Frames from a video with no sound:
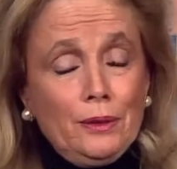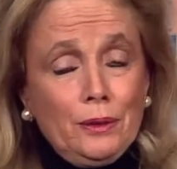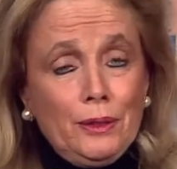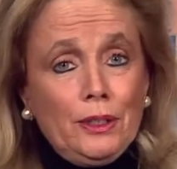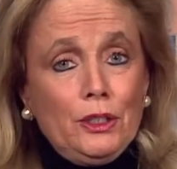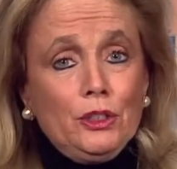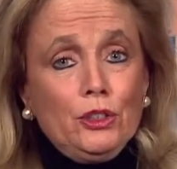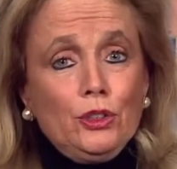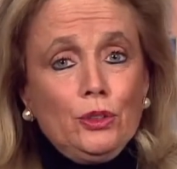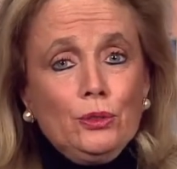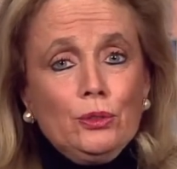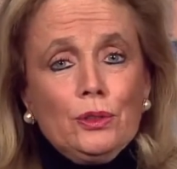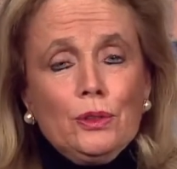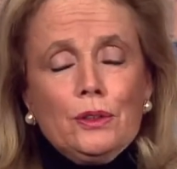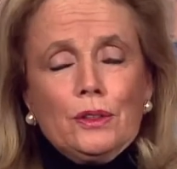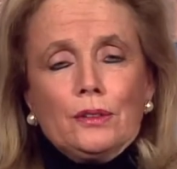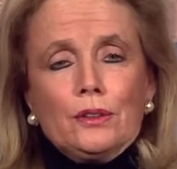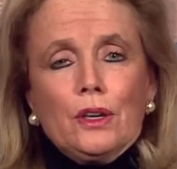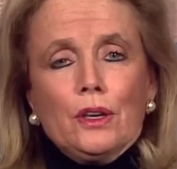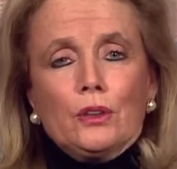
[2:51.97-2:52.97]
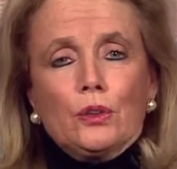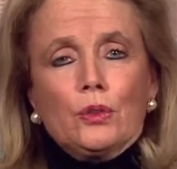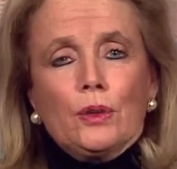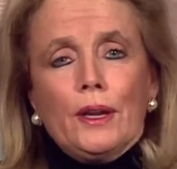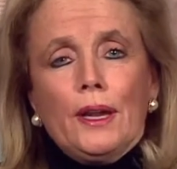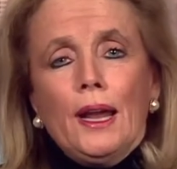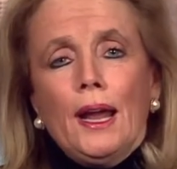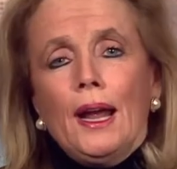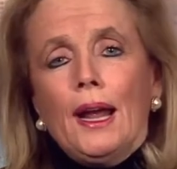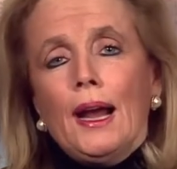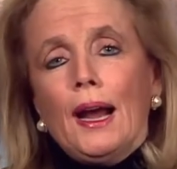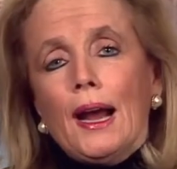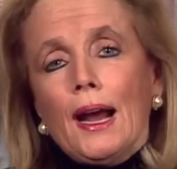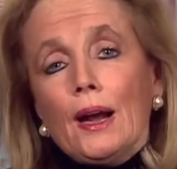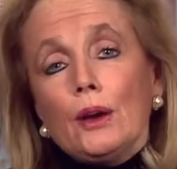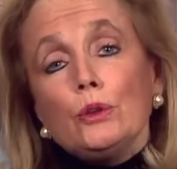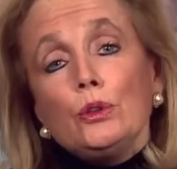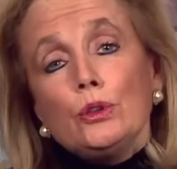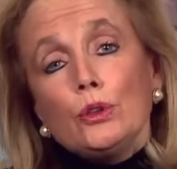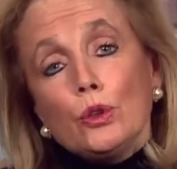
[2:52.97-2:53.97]
issues in this country.
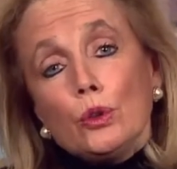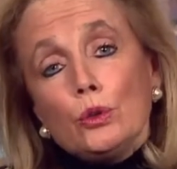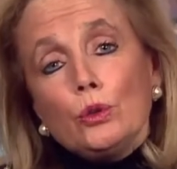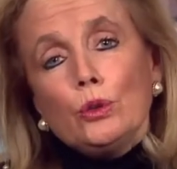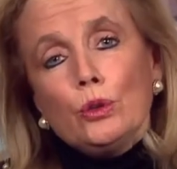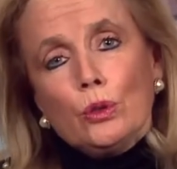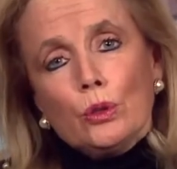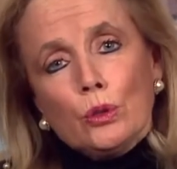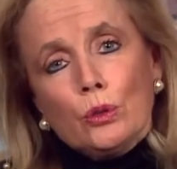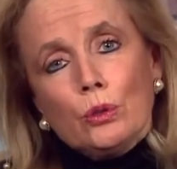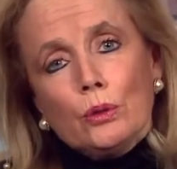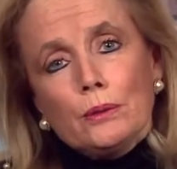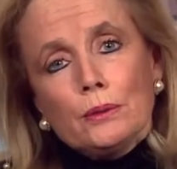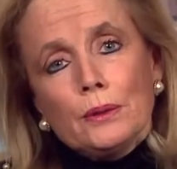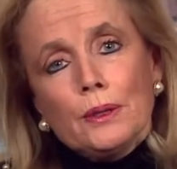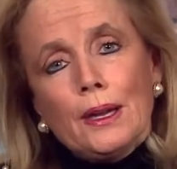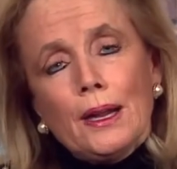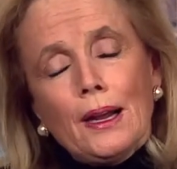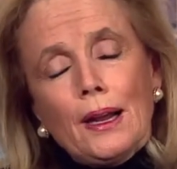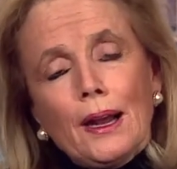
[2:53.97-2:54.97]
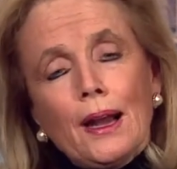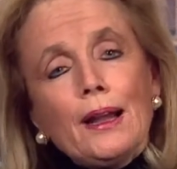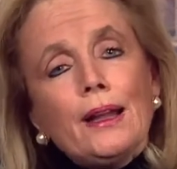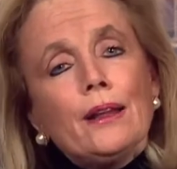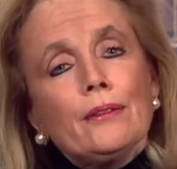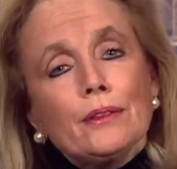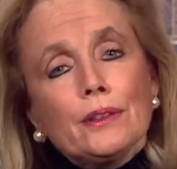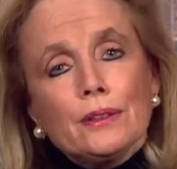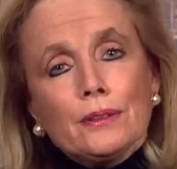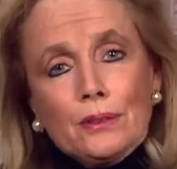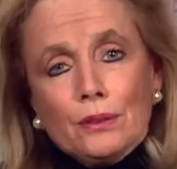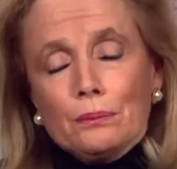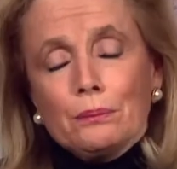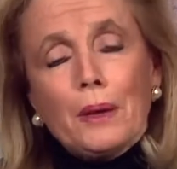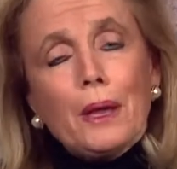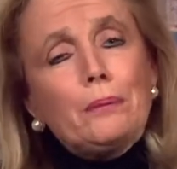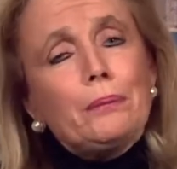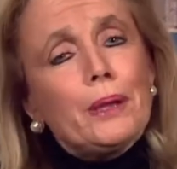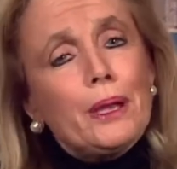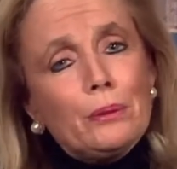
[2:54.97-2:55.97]
How do you? I have
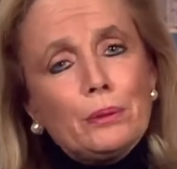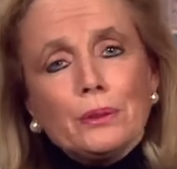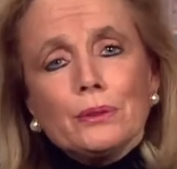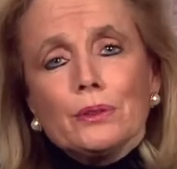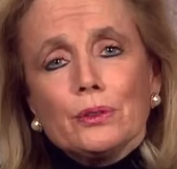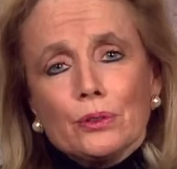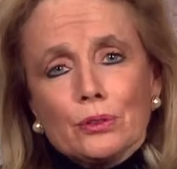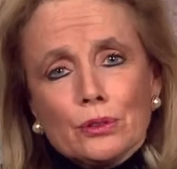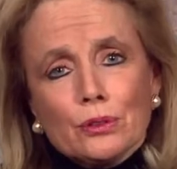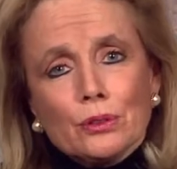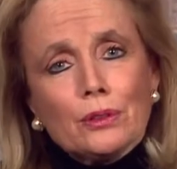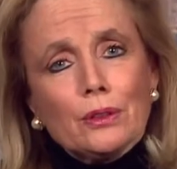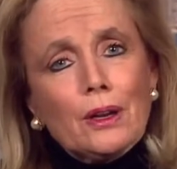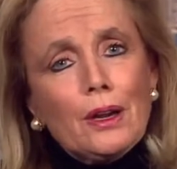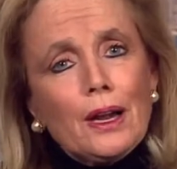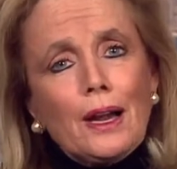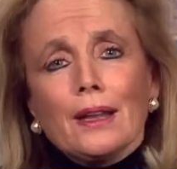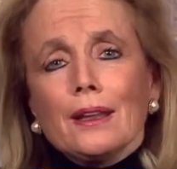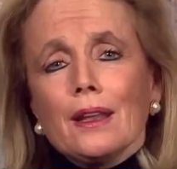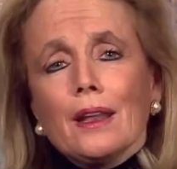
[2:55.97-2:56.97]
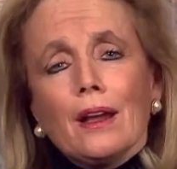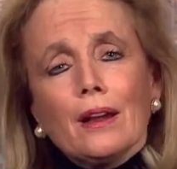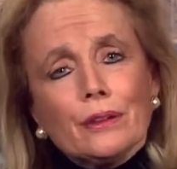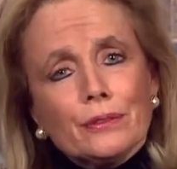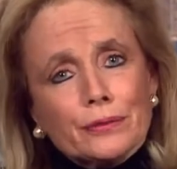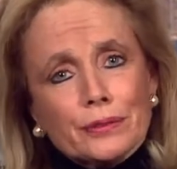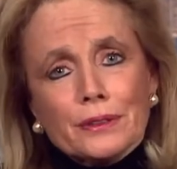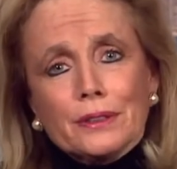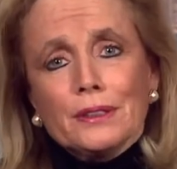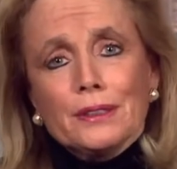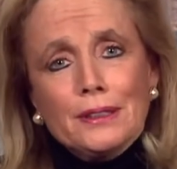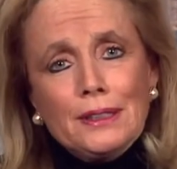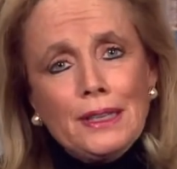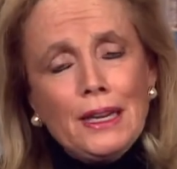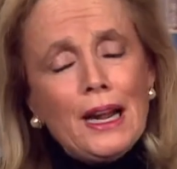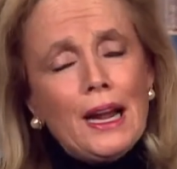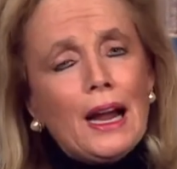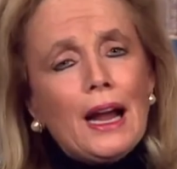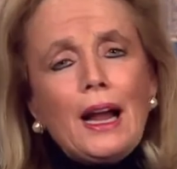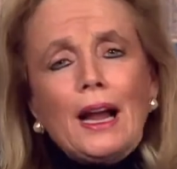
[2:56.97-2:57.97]
my baby sister I loved.
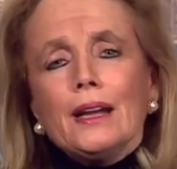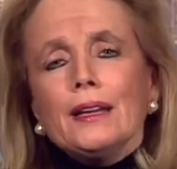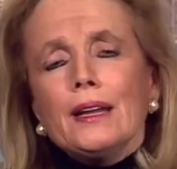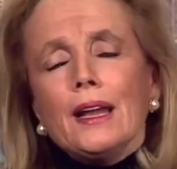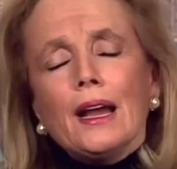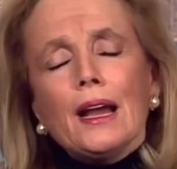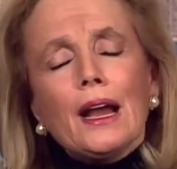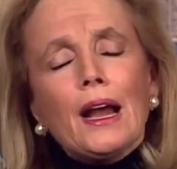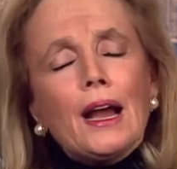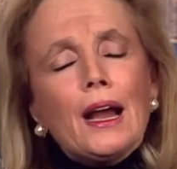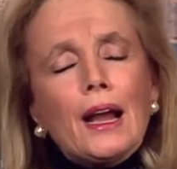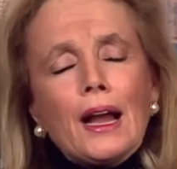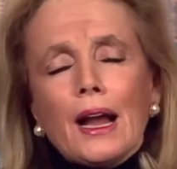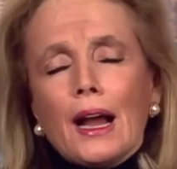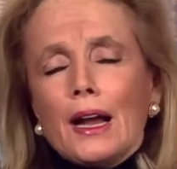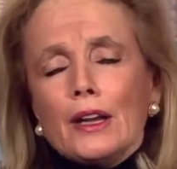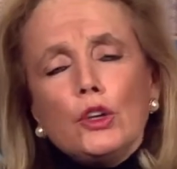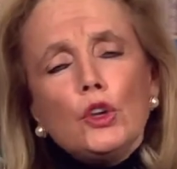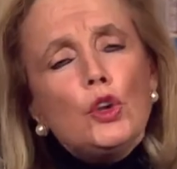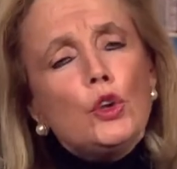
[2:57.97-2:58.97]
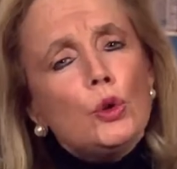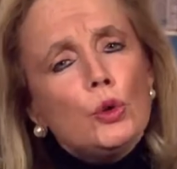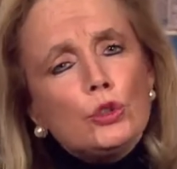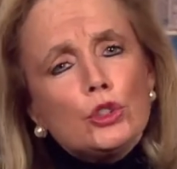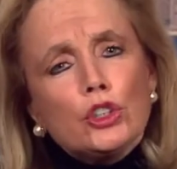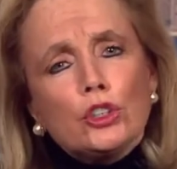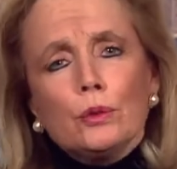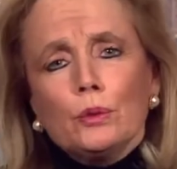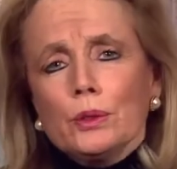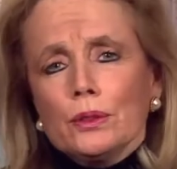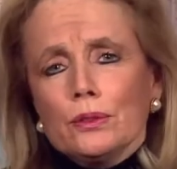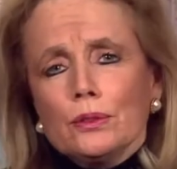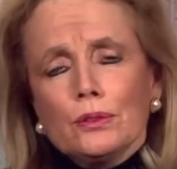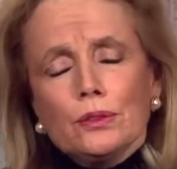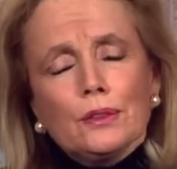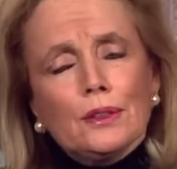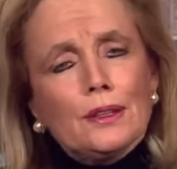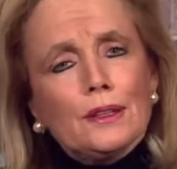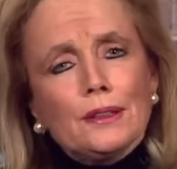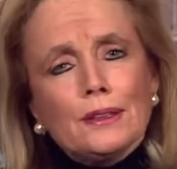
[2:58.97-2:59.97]
I knew
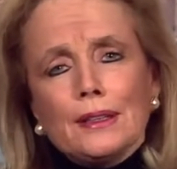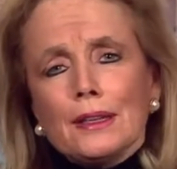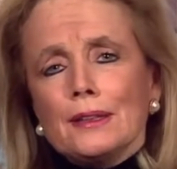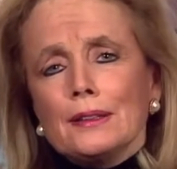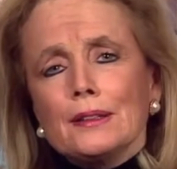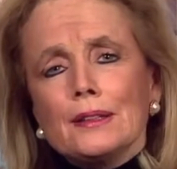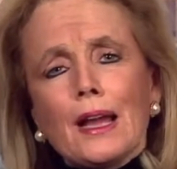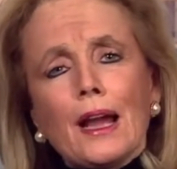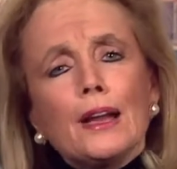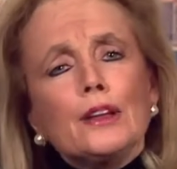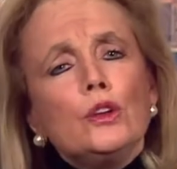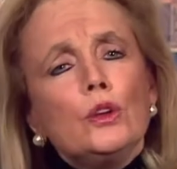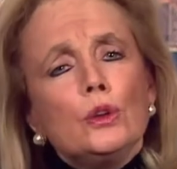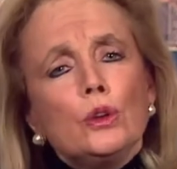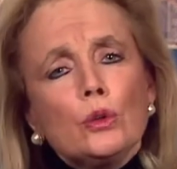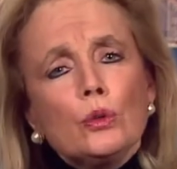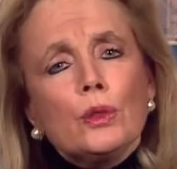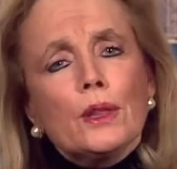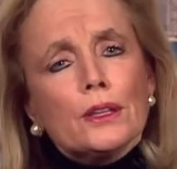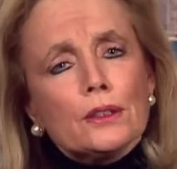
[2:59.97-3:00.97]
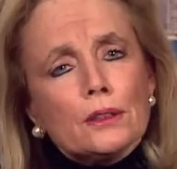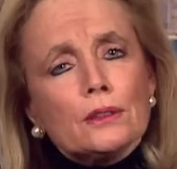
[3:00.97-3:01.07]
I knew that